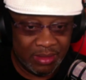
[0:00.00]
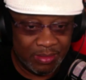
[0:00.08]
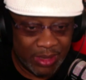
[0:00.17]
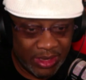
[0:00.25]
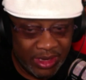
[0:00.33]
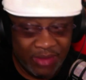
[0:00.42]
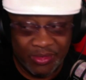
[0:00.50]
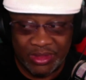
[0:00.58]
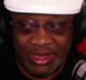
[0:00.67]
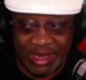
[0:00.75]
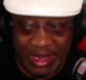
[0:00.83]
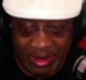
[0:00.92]
But
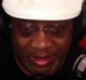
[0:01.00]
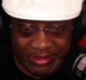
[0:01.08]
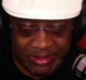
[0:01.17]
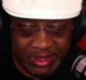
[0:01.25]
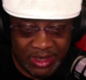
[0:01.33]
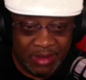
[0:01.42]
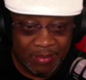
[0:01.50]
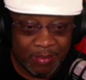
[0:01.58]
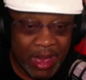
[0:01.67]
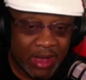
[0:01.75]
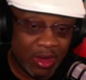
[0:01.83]
everything else, my